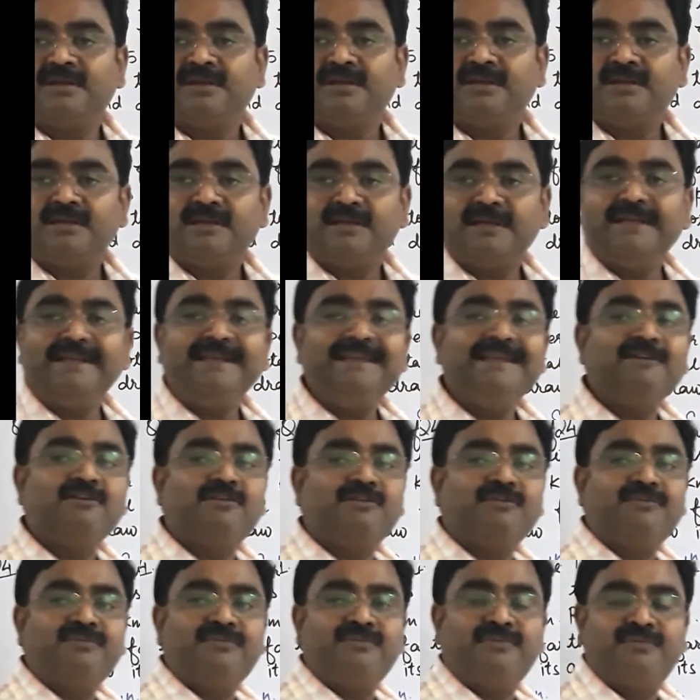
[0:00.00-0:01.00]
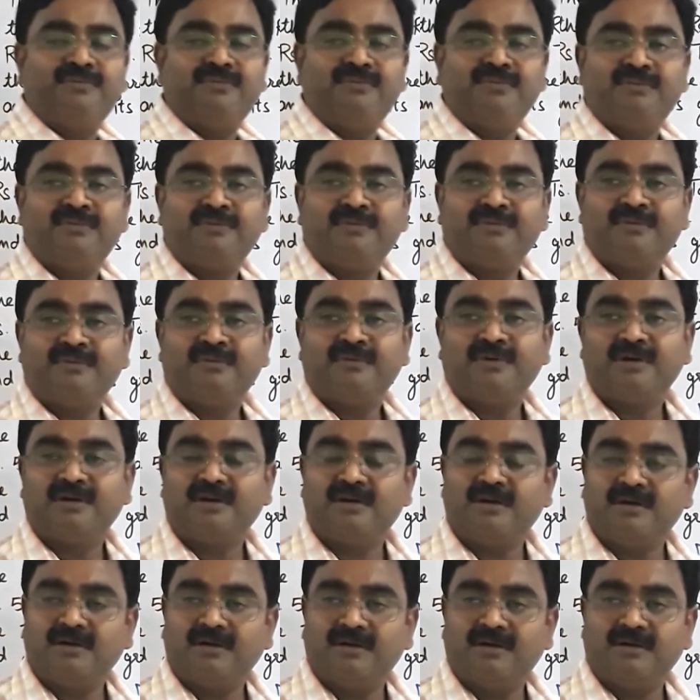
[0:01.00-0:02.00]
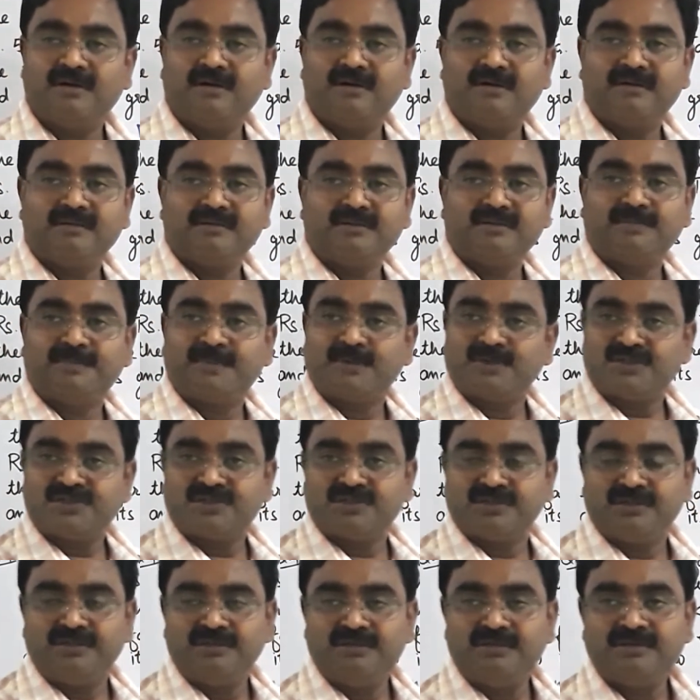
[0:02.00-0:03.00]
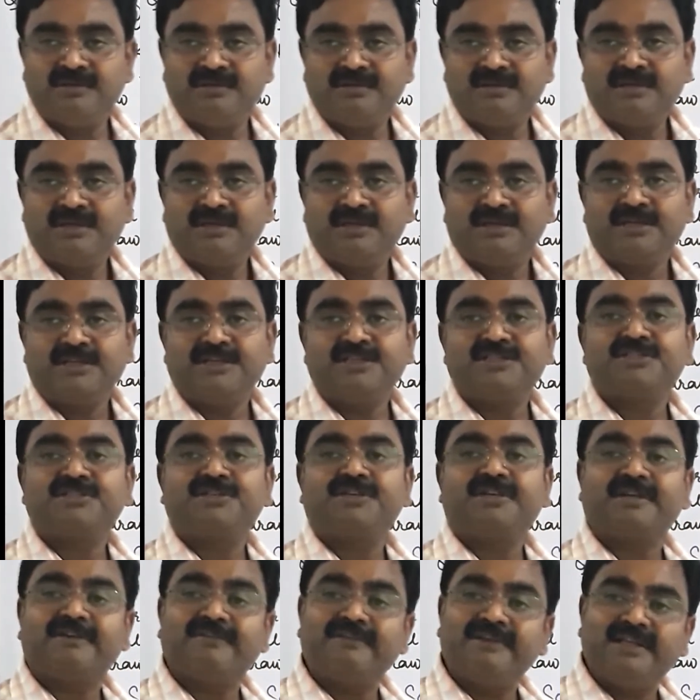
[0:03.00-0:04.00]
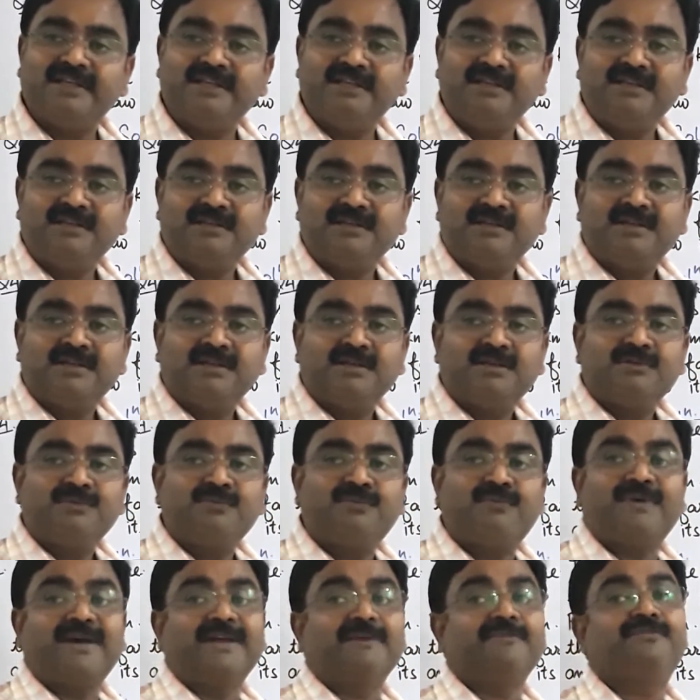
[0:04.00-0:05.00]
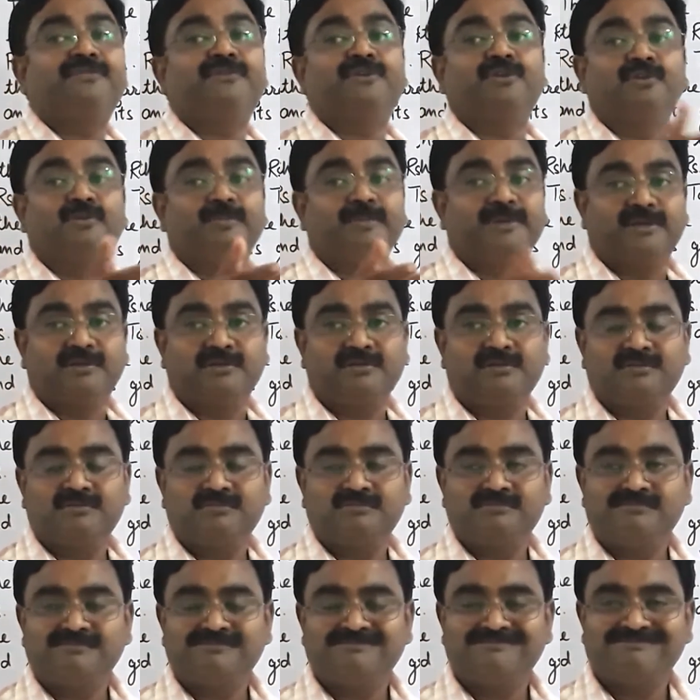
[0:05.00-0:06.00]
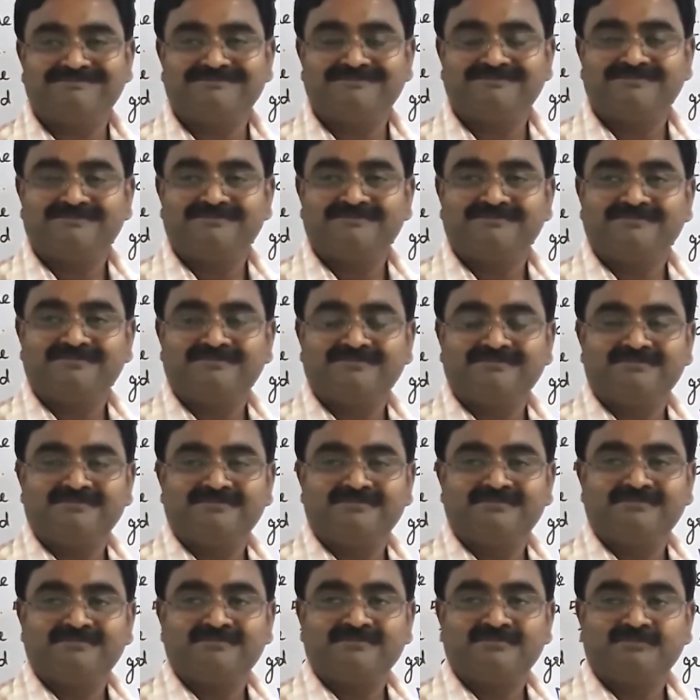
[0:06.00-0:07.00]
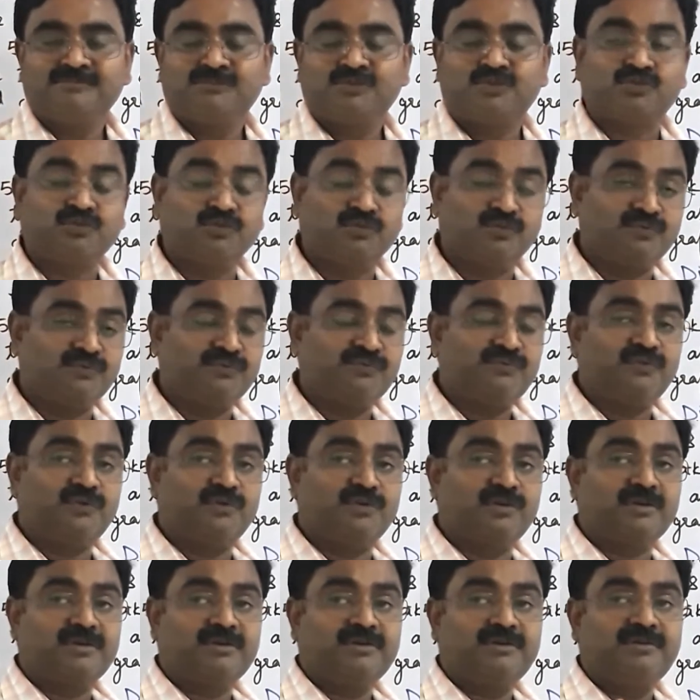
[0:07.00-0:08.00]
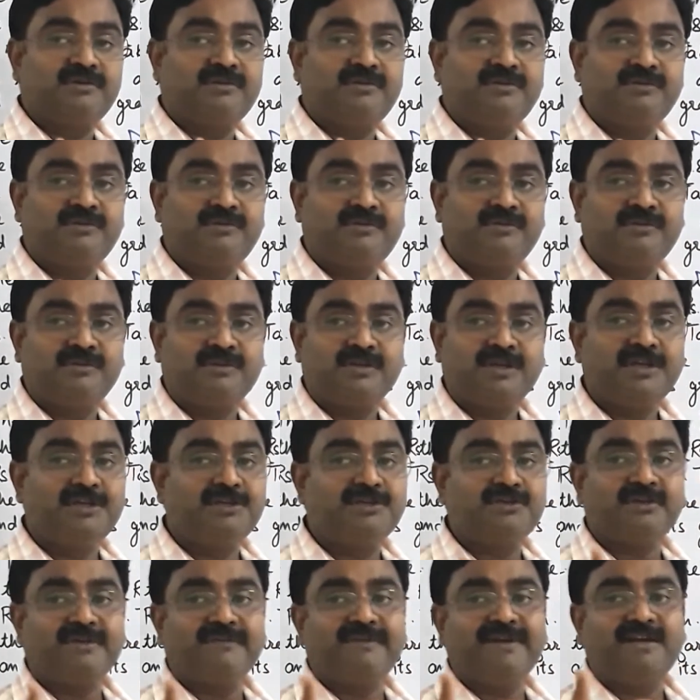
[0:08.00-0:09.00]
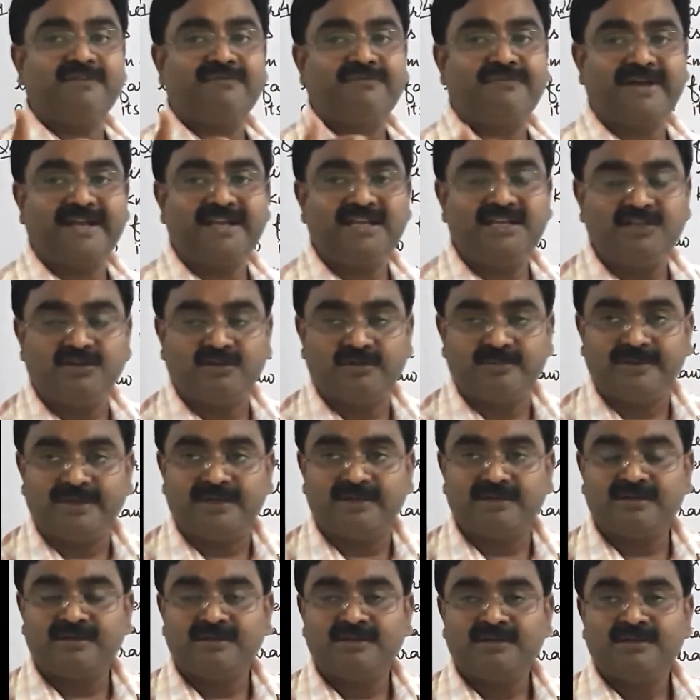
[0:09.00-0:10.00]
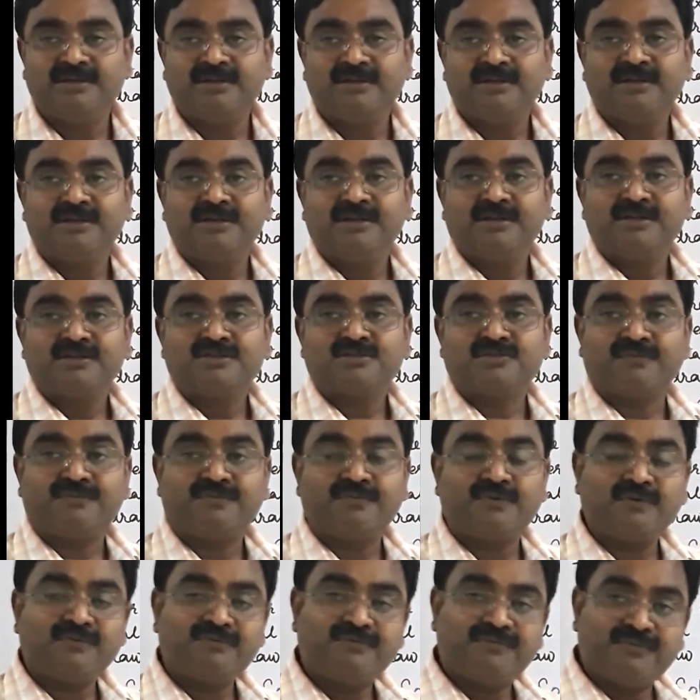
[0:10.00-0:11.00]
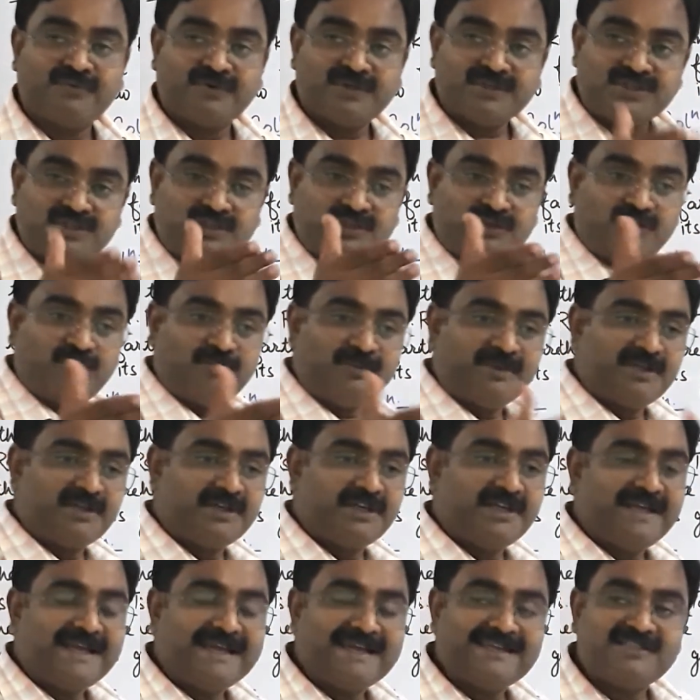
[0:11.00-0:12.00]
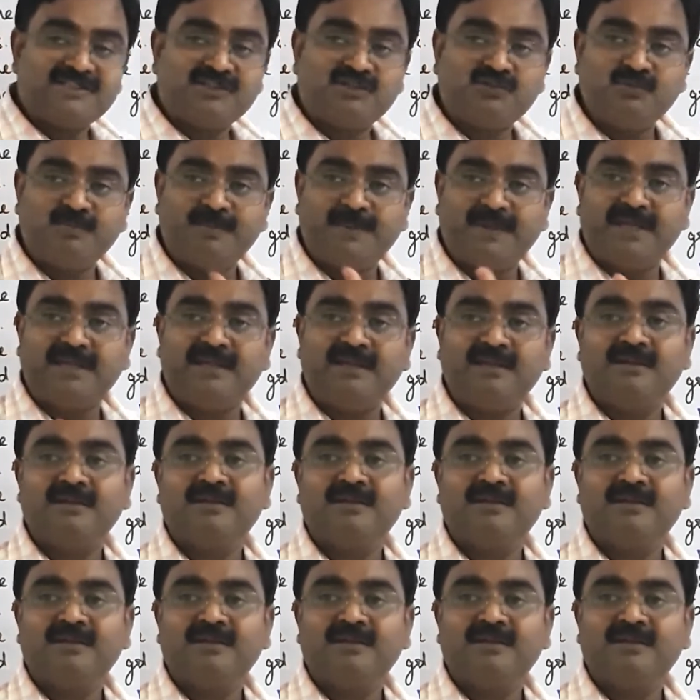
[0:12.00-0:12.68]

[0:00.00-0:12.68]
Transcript: any of the person is traveling 5 kilometer. So for he traveled 5 kilometer. So for first kilometer he has to pay